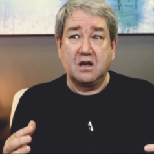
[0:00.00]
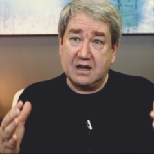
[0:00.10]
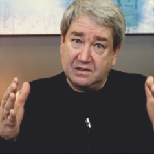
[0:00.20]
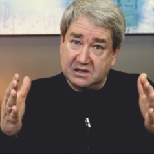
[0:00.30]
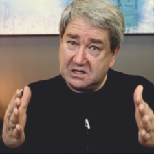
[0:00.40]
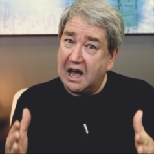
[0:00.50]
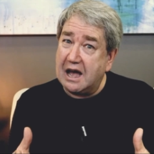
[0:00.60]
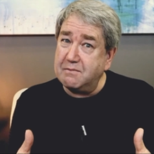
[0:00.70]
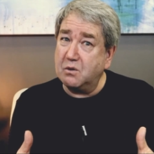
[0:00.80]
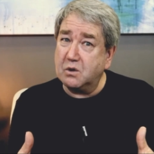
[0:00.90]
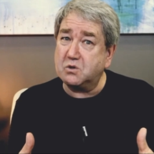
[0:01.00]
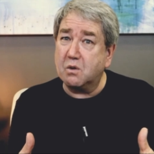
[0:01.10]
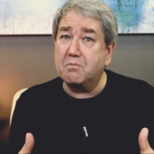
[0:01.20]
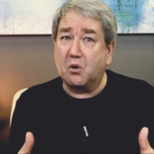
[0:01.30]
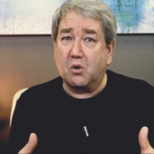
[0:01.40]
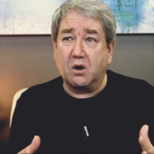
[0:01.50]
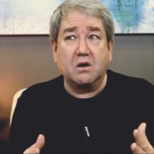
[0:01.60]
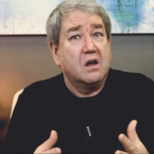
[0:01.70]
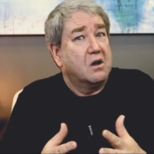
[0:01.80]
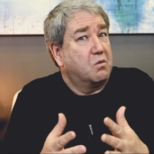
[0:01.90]
in the time in which we're
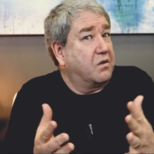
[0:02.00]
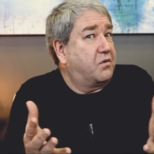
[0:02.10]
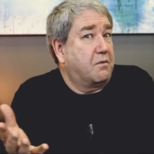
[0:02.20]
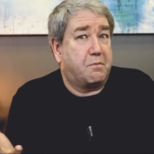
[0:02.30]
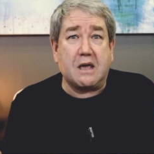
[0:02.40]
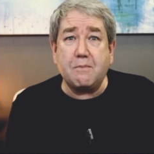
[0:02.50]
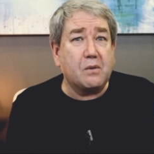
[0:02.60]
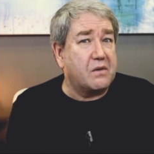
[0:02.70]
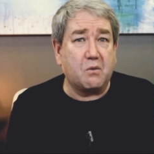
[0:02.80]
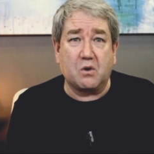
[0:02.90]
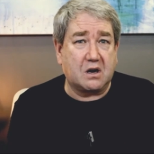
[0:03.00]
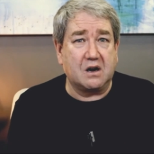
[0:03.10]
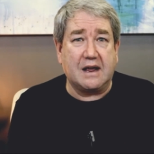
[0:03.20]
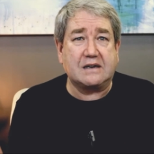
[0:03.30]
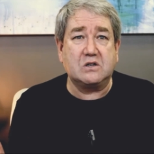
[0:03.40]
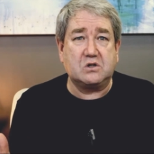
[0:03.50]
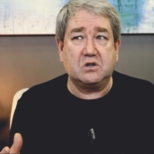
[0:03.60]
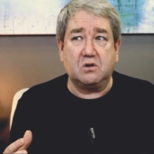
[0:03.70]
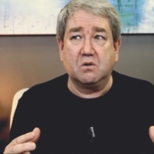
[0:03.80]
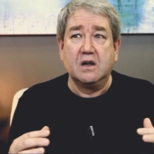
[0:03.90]
born with the people that we're connected
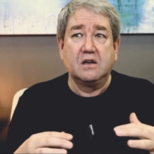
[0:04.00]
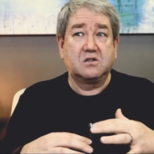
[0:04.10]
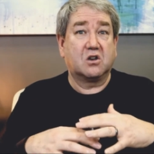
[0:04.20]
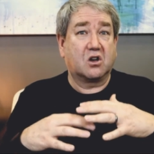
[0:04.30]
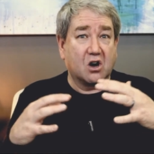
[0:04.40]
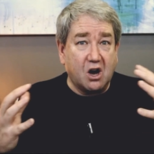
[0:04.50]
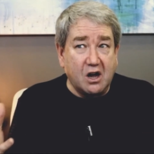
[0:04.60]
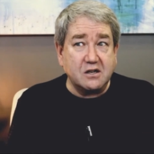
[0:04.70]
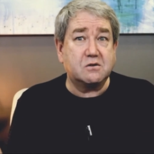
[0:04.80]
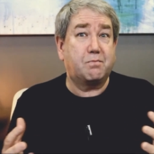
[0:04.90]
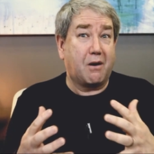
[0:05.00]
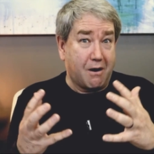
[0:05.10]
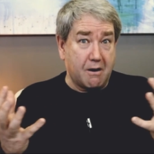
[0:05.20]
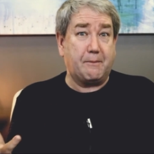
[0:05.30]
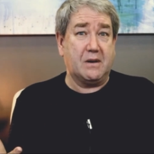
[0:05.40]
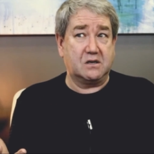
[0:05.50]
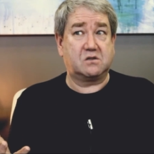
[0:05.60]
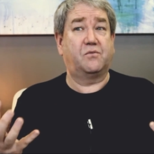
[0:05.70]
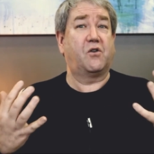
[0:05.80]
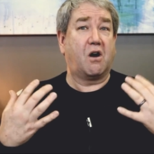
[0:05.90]
to to God's purpose
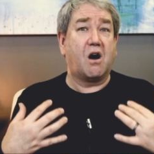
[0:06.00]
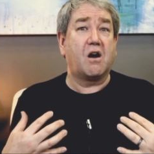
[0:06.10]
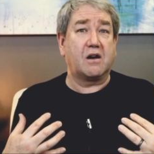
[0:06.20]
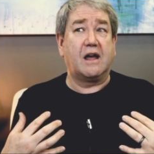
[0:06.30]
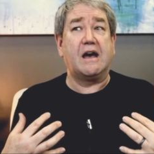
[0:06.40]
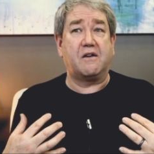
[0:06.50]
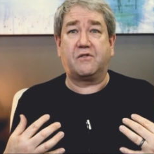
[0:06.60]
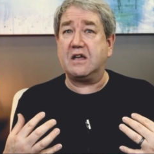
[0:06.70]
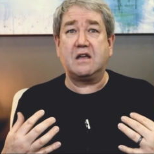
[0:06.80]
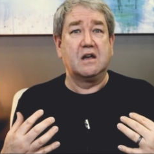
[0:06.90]
for our life. He